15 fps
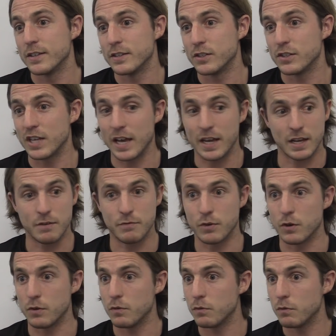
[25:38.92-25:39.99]
Saturday
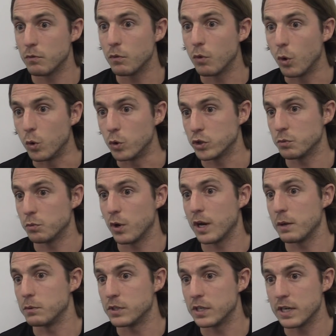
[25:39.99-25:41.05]
for Horsham or
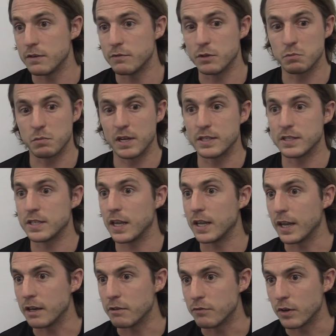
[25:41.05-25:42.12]
Hampstead, he's played
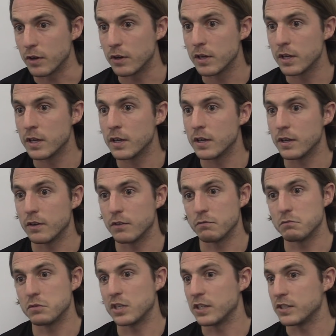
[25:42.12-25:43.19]
Sunday for
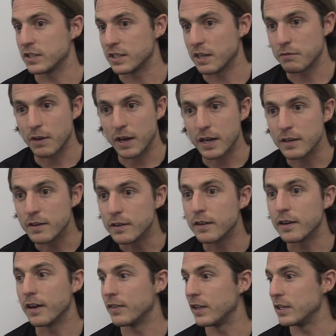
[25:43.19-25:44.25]
Sussex FA,
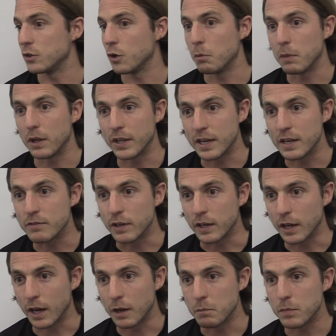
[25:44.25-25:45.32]
and then he's got a Monday evening
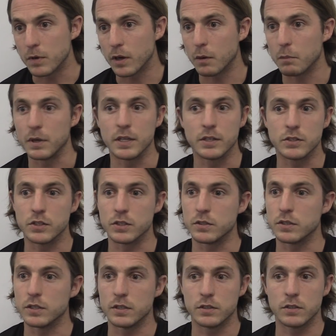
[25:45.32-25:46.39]
game. I mean,
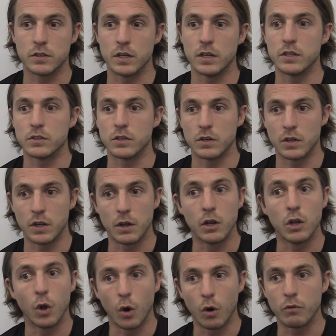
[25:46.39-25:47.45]
it's a
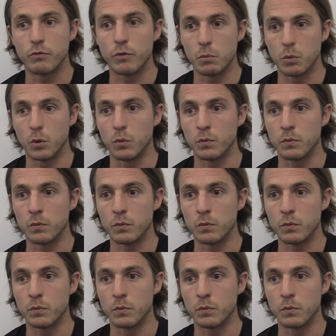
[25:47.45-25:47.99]
lot of football.